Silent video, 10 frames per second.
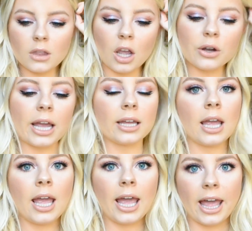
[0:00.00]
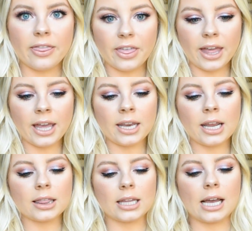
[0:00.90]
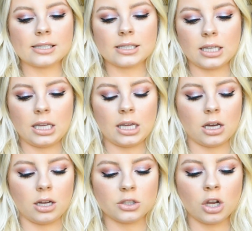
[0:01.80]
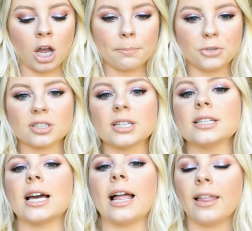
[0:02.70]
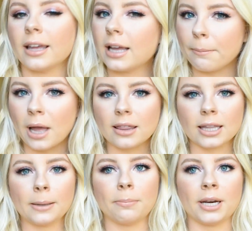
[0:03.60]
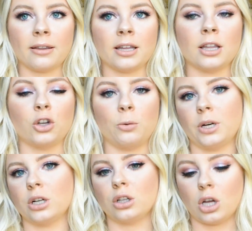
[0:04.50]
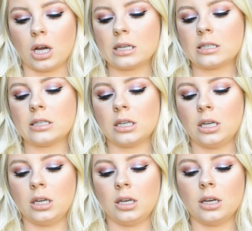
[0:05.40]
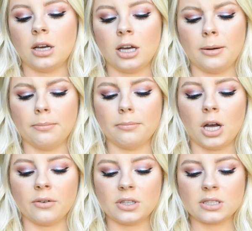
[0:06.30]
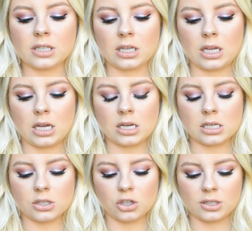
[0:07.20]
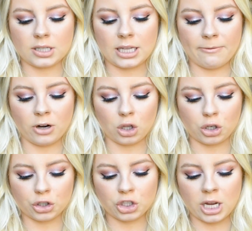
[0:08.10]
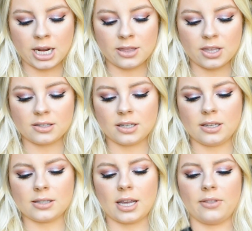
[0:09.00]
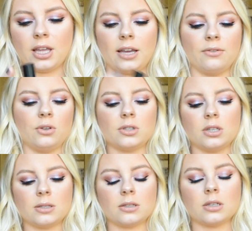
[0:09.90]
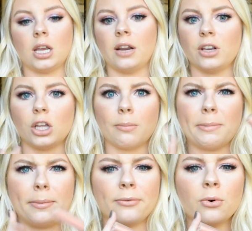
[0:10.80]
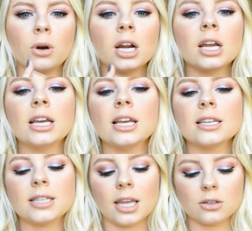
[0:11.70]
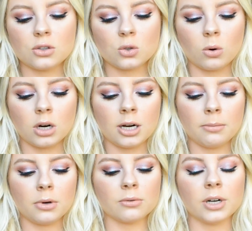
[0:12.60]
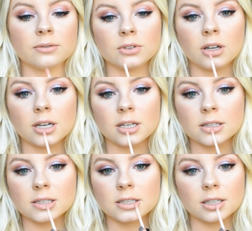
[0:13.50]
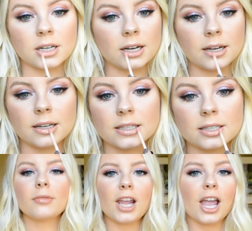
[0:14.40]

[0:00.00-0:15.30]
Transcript: Okay, and then lastly on top, just because I like a matte lip, but I like a little bit of gloss, obviously just to give it a little shine, this is, I think I've used this in a video maybe before, Sandstorm Revlon's gloss.